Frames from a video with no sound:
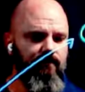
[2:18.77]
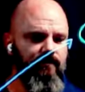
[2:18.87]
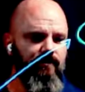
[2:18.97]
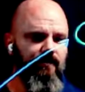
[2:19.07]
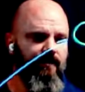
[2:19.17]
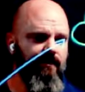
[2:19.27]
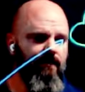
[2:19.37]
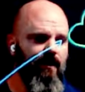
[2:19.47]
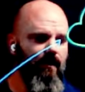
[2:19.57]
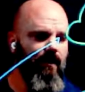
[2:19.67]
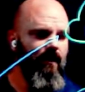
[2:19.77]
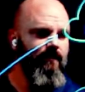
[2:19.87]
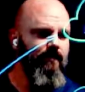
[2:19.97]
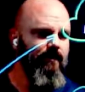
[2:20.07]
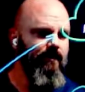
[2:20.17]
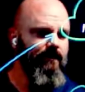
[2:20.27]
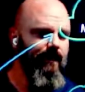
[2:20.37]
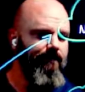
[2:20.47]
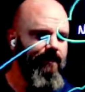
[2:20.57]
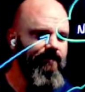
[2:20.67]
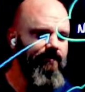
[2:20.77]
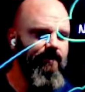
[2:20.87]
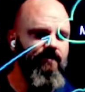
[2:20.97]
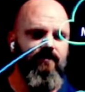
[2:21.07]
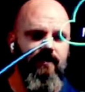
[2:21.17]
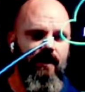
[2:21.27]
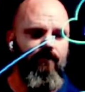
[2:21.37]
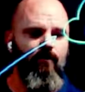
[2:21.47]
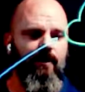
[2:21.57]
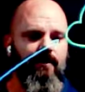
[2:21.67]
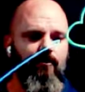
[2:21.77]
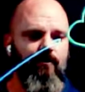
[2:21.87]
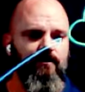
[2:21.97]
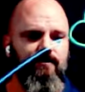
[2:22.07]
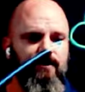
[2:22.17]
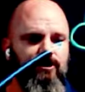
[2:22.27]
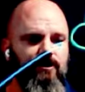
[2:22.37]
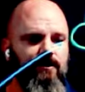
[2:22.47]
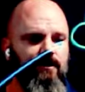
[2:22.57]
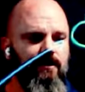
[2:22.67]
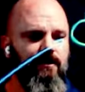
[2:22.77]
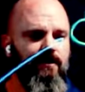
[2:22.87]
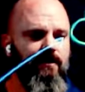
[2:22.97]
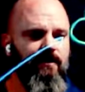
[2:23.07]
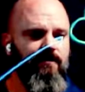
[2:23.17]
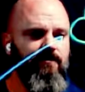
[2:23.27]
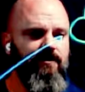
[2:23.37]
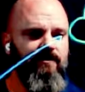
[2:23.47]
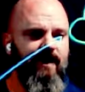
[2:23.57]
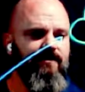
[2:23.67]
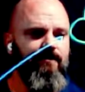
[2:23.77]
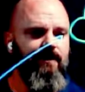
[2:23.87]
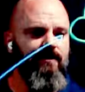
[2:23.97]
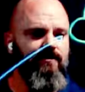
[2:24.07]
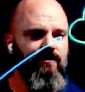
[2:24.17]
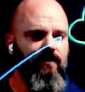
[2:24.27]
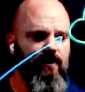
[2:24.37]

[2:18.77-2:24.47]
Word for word: Start to think about other cloud based things that you have going on in your organization. Be SaaS based.